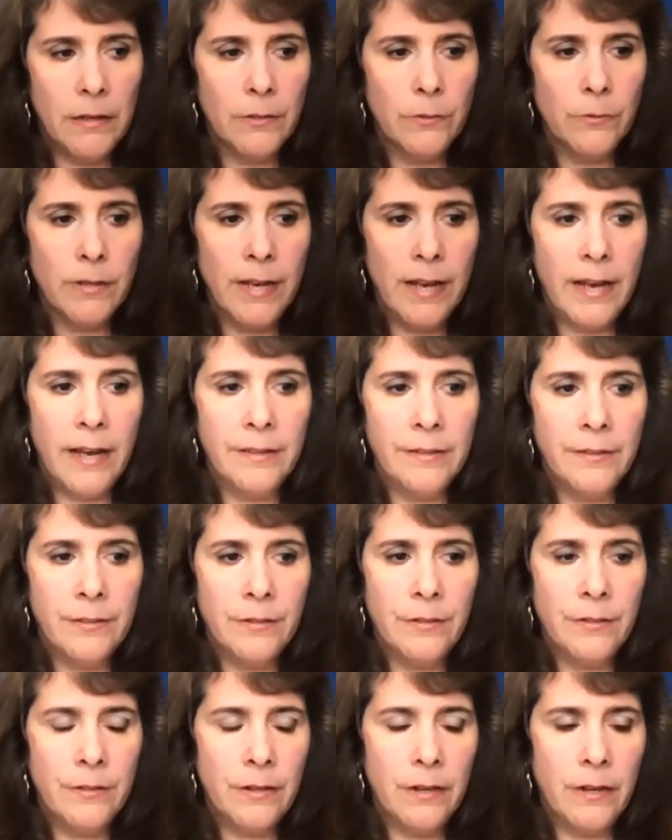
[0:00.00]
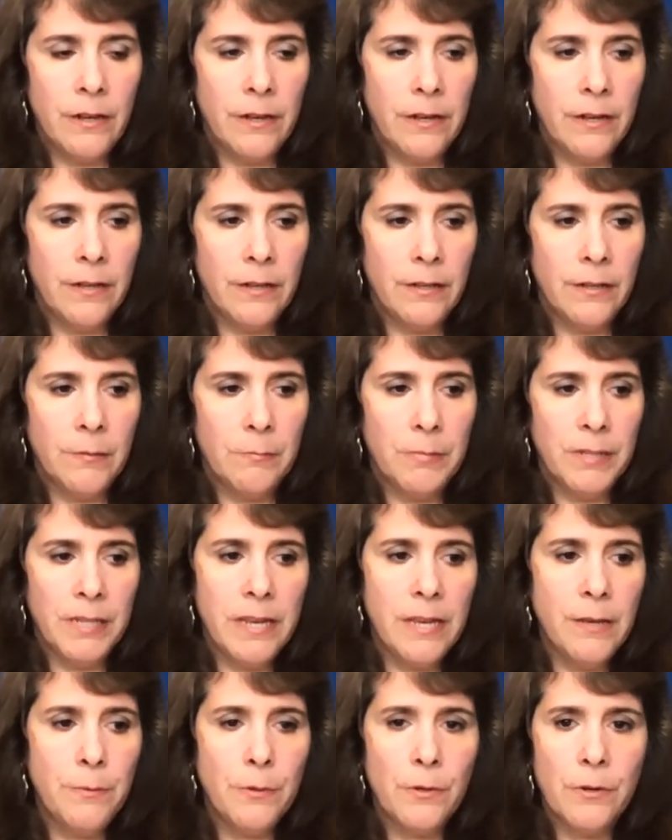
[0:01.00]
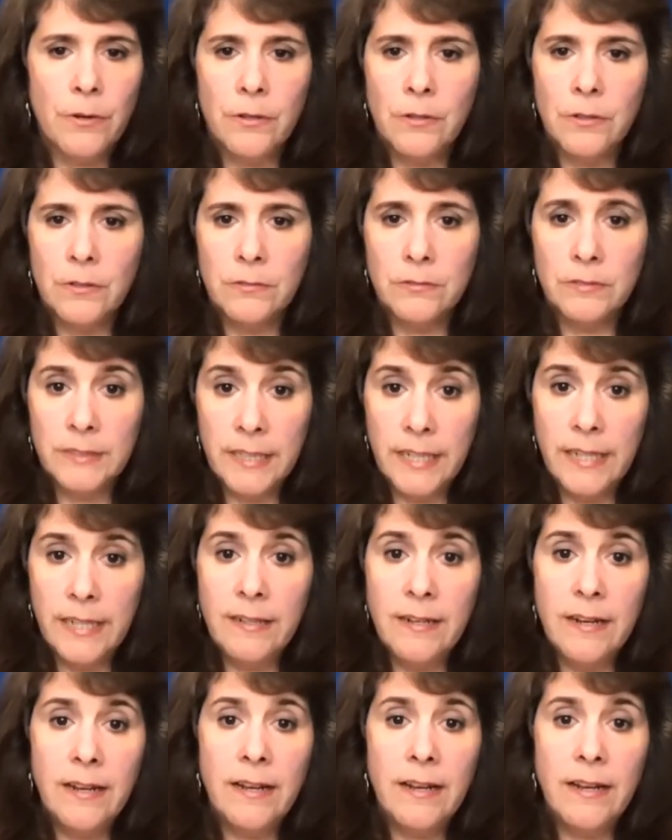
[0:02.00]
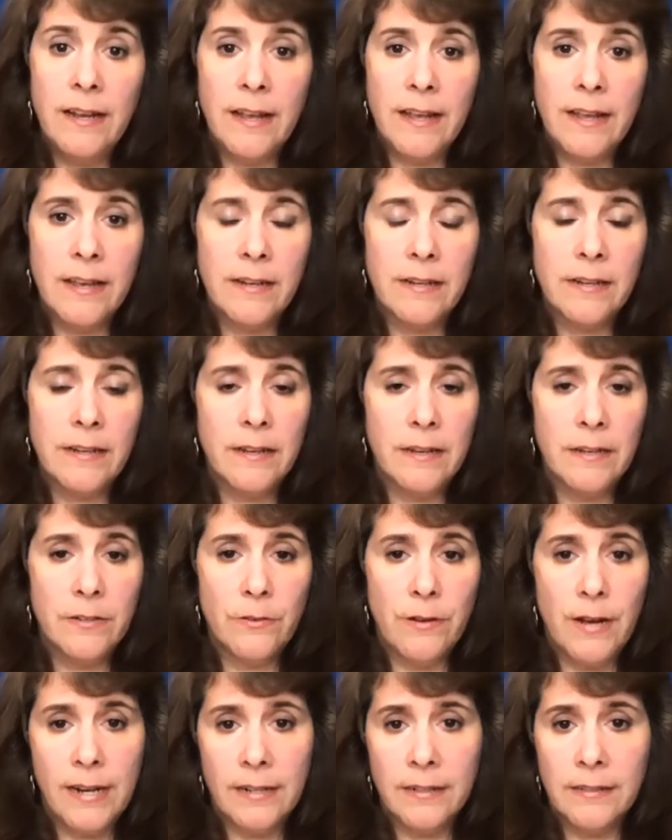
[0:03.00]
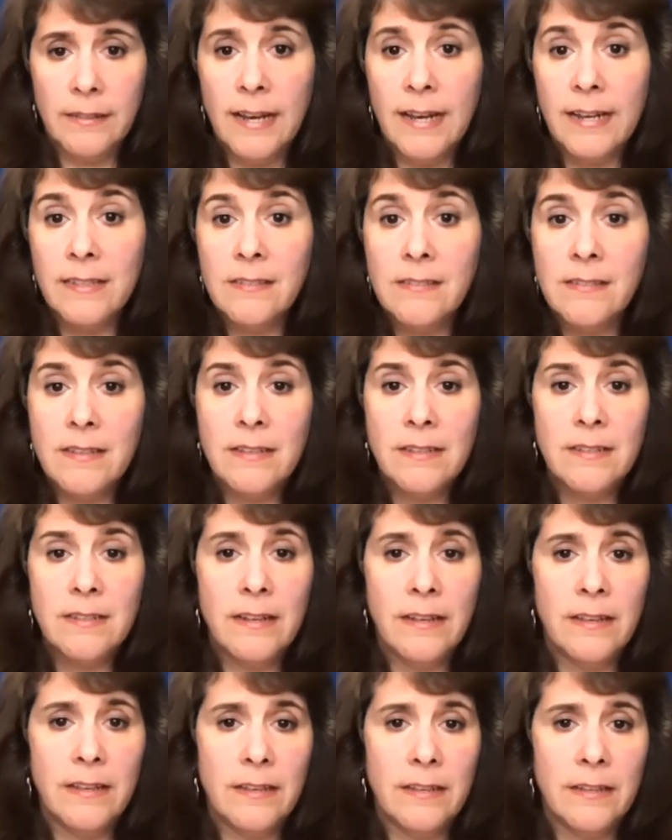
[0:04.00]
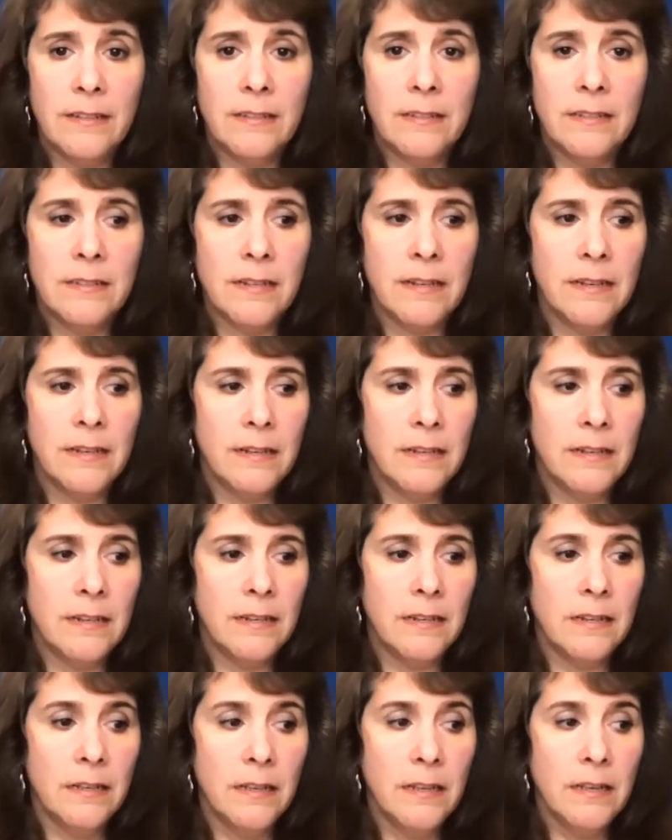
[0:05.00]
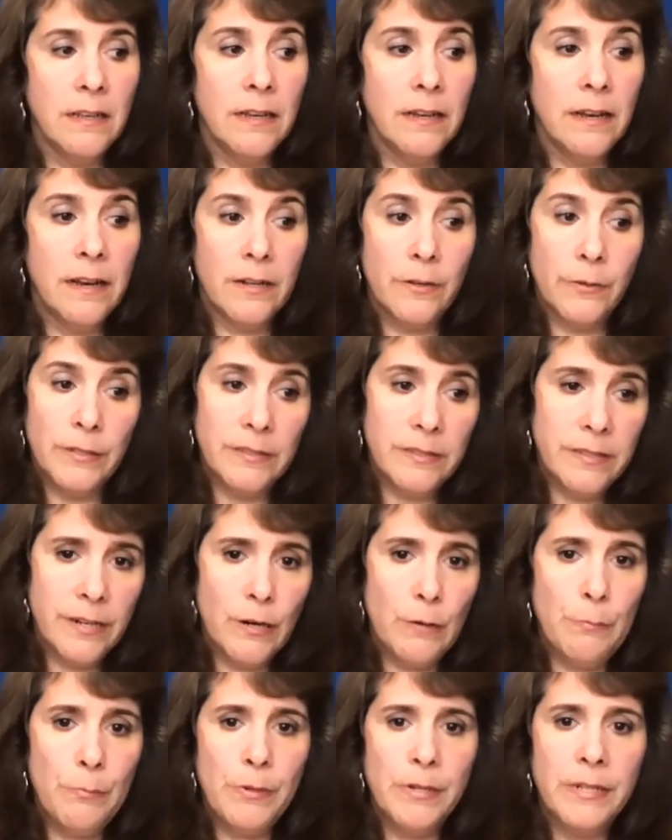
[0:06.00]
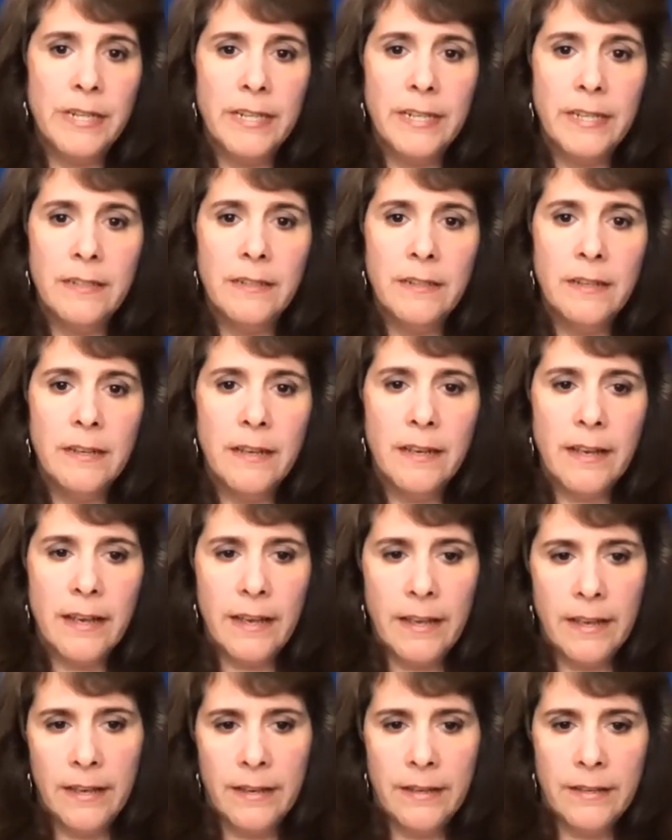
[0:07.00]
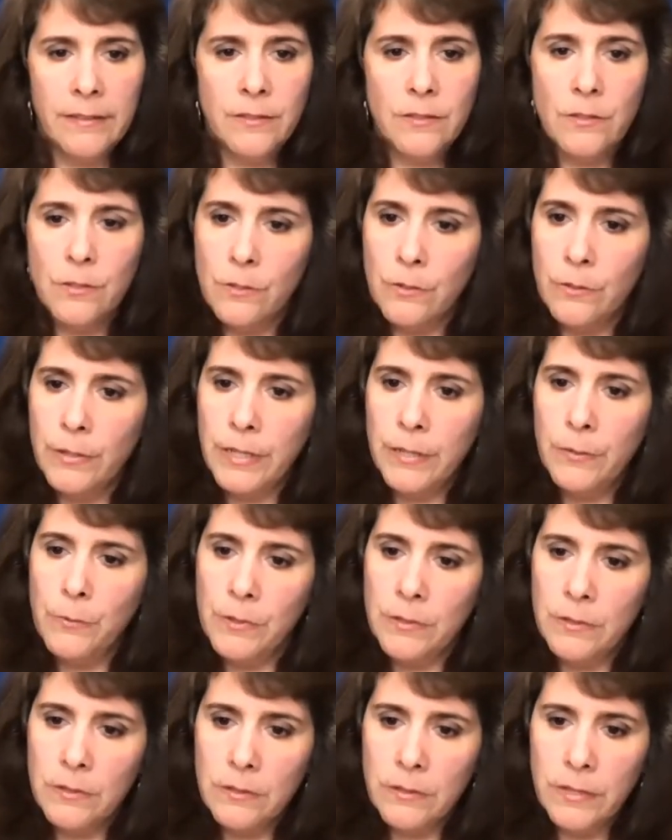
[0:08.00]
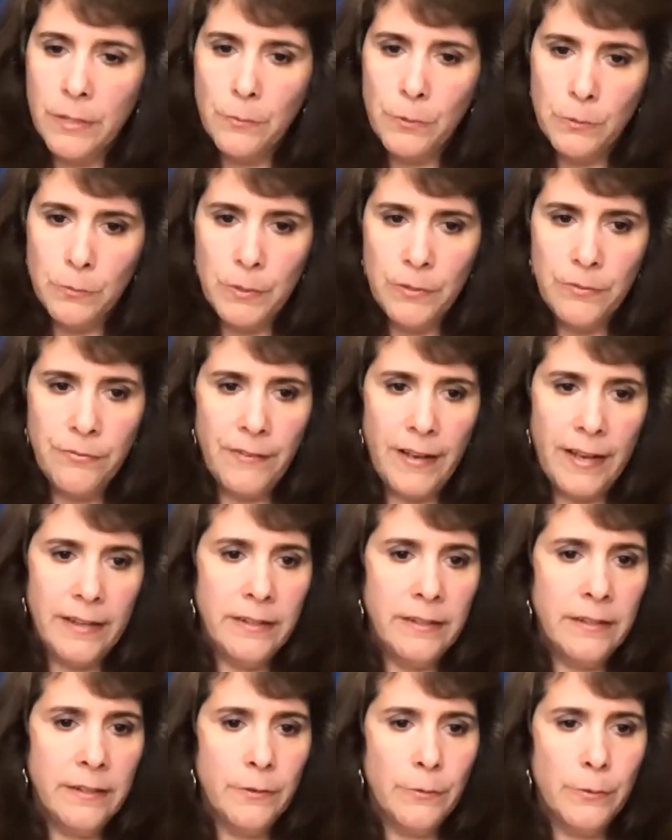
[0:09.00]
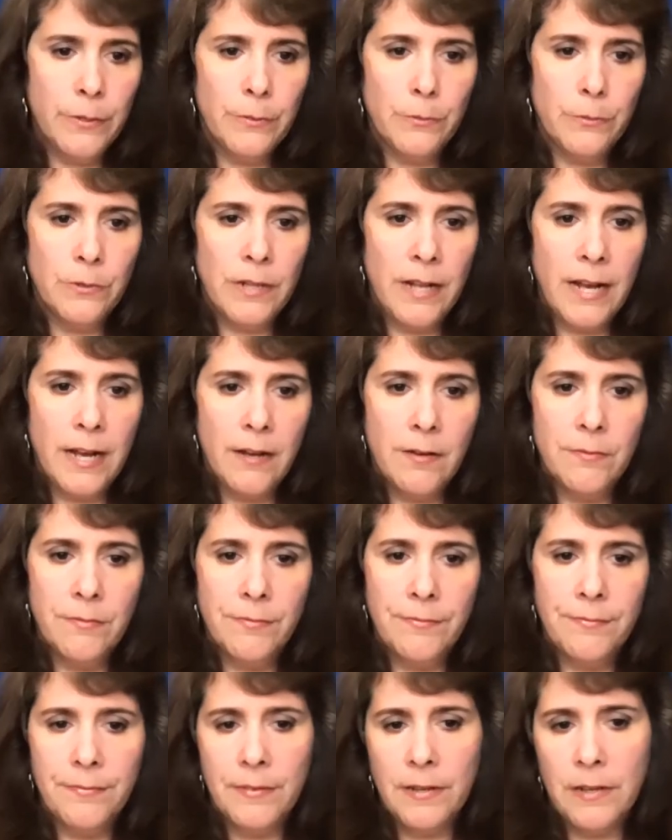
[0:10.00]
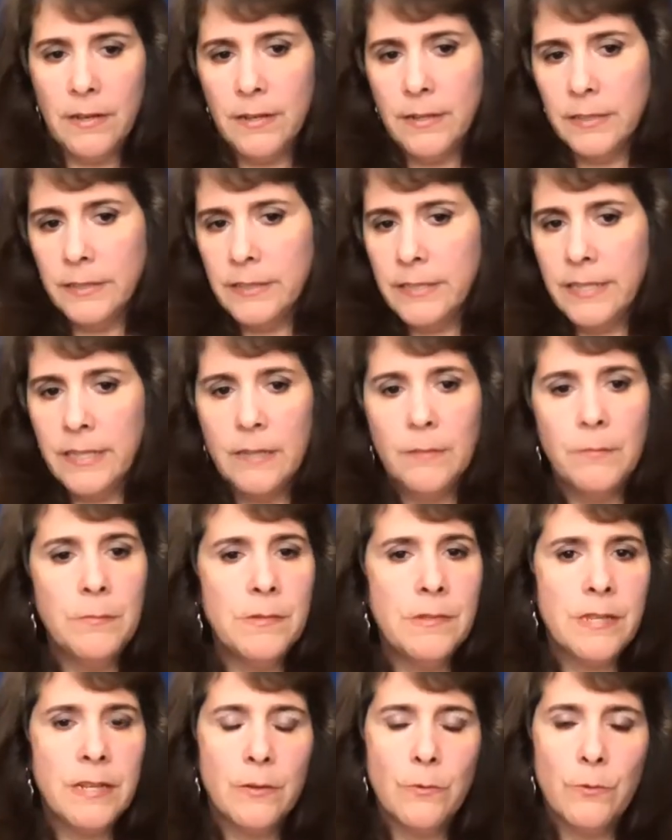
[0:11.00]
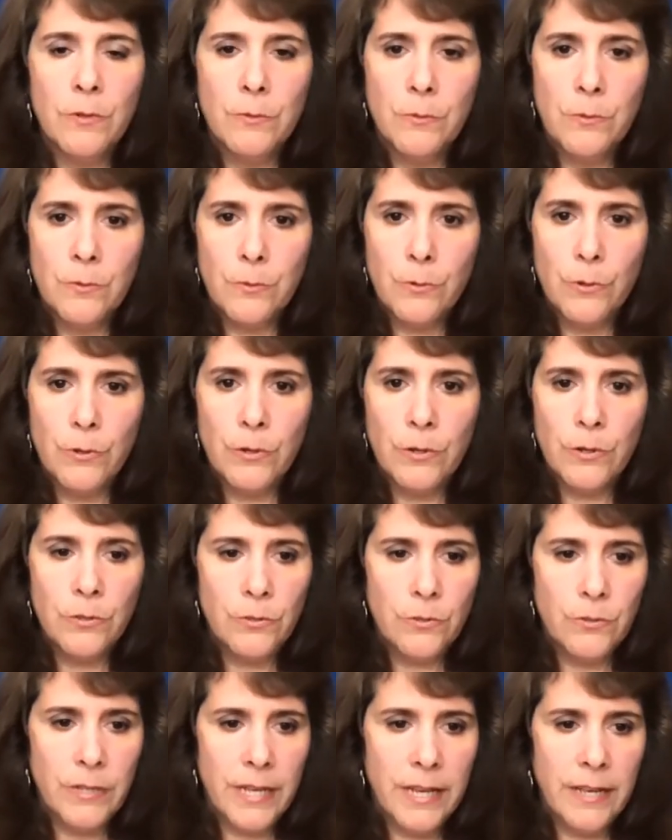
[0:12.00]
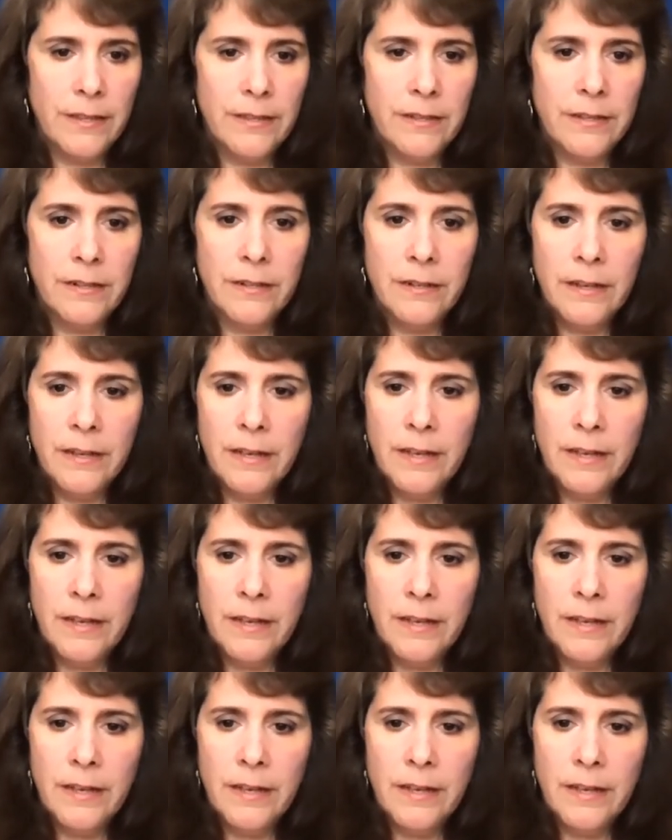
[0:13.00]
gather behavioral data and how to analyze it and how to interpret it. And so it will be fun. We will have teams and we will work together.